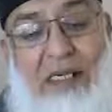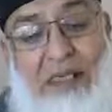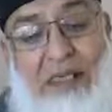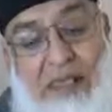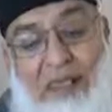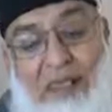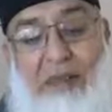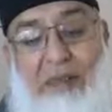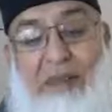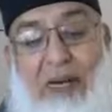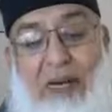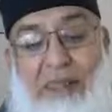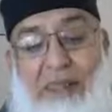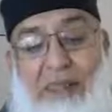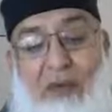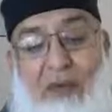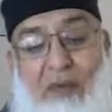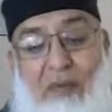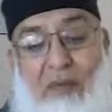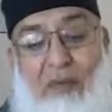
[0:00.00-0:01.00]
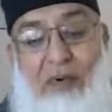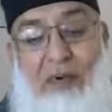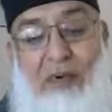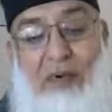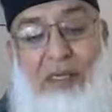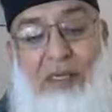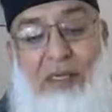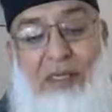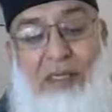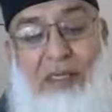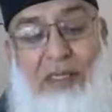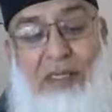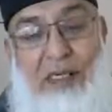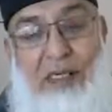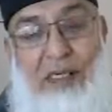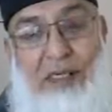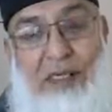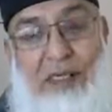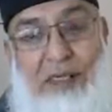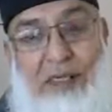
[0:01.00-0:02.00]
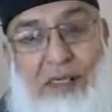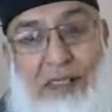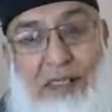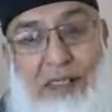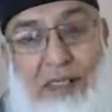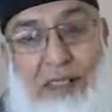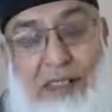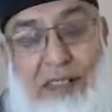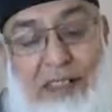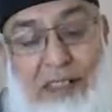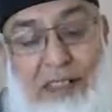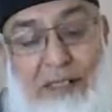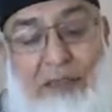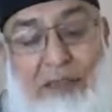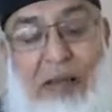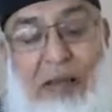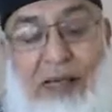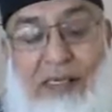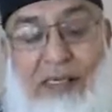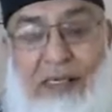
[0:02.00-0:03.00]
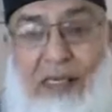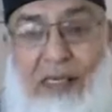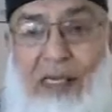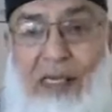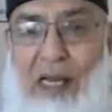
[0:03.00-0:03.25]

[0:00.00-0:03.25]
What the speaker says: inspector would, you see, inspect.